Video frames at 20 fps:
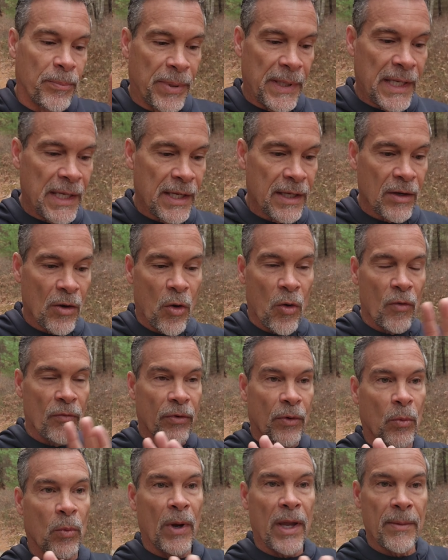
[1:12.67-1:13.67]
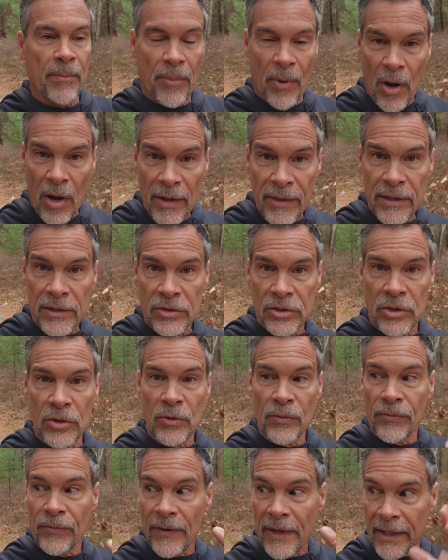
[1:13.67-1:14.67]
being overweight bothers
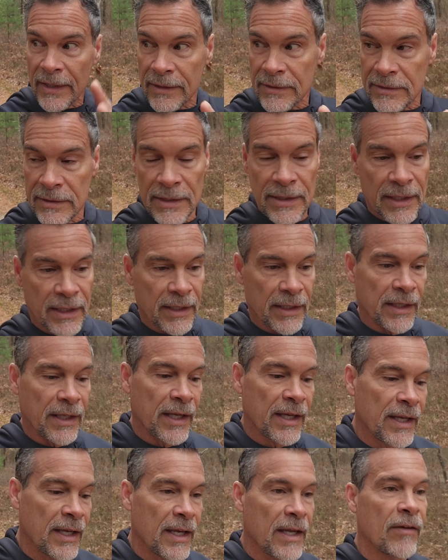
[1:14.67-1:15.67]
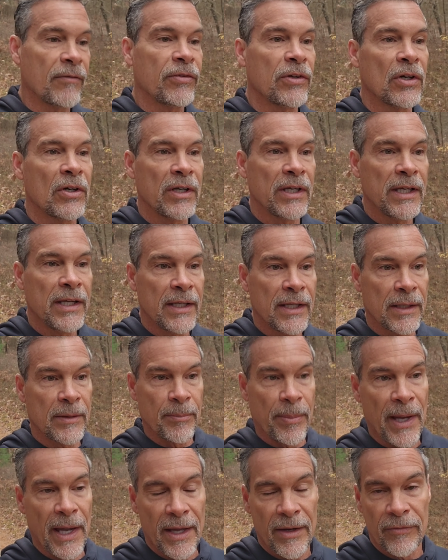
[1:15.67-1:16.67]
you, fix it. If you're
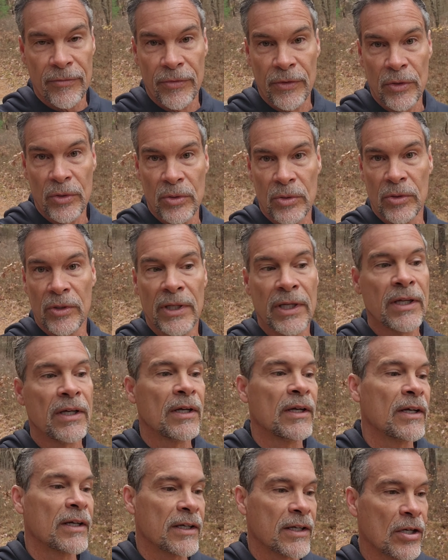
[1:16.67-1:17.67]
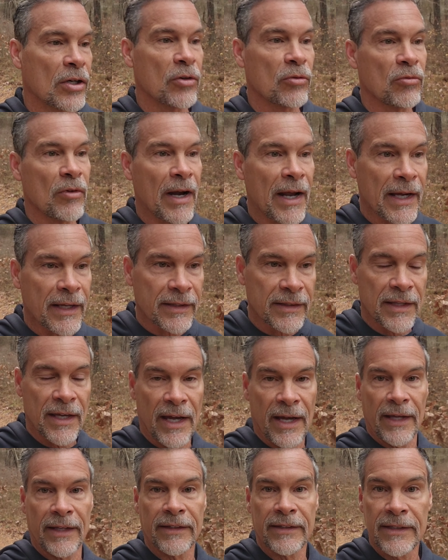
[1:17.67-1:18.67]
eating bad food, correct
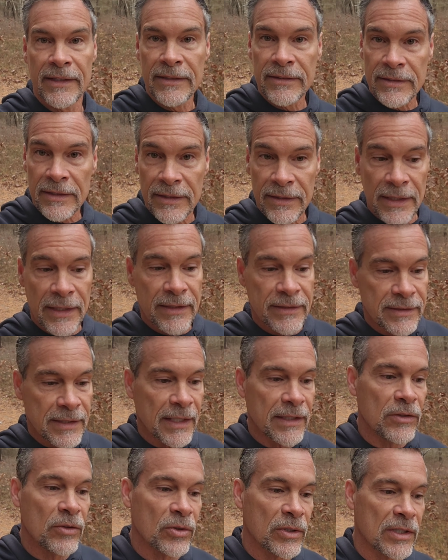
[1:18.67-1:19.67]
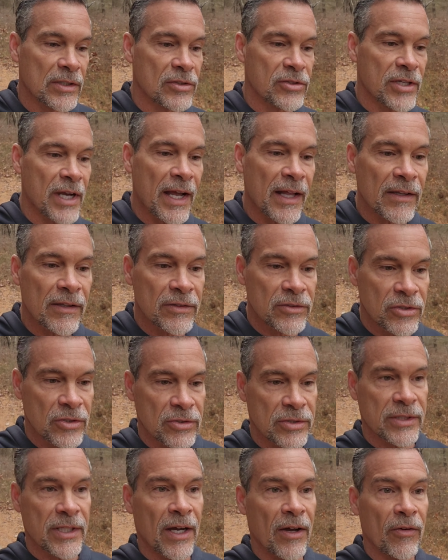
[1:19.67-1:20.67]
that. These are things that you can challenge
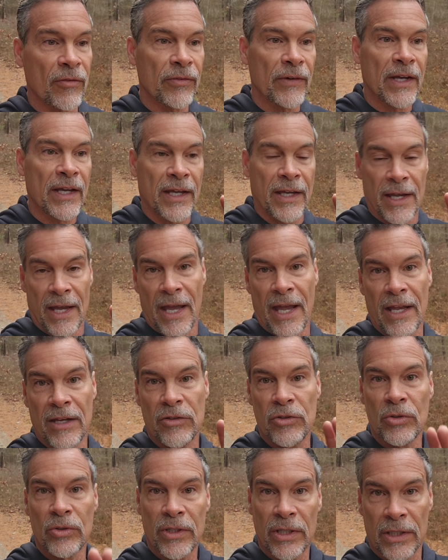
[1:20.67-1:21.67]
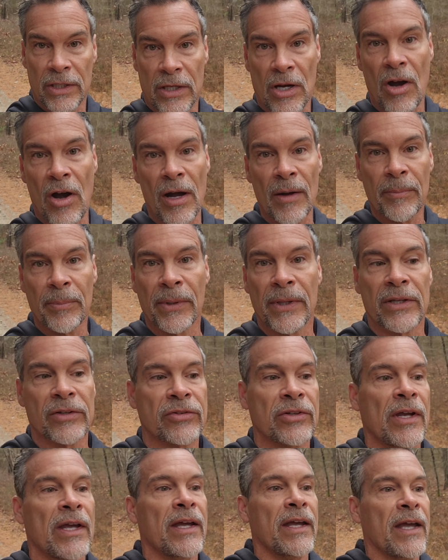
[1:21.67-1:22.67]
yourself and you can
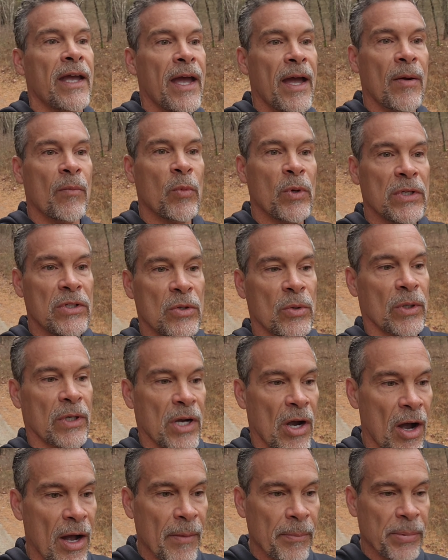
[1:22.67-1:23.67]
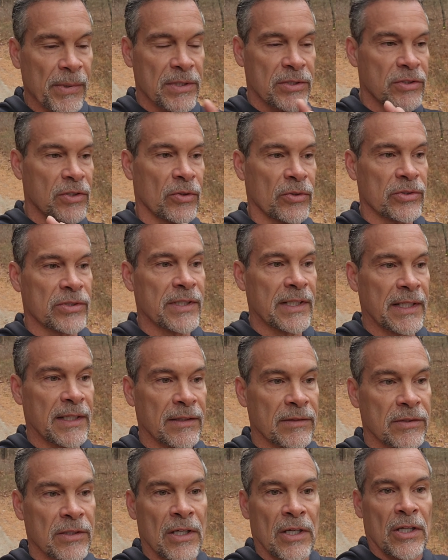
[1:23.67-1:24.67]
accomplish. And when you accomplish those
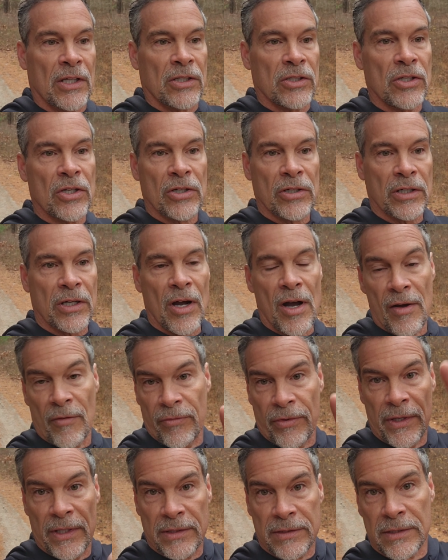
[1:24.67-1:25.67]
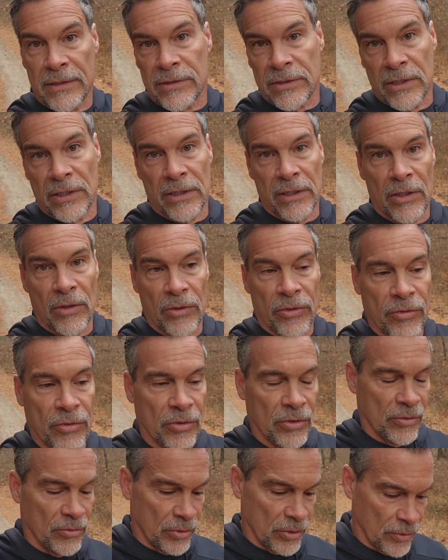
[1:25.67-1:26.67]
things, your confidence is going to go
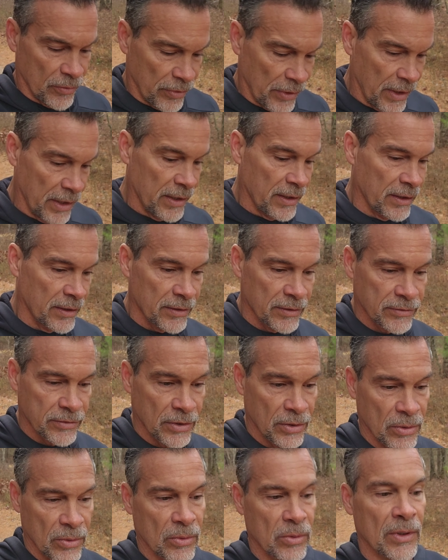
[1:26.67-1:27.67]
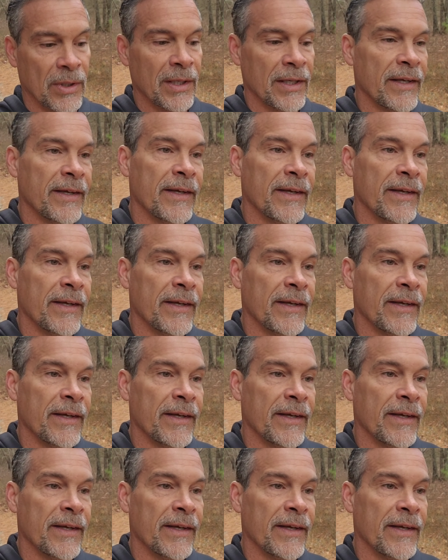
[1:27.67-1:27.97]
through the roof. So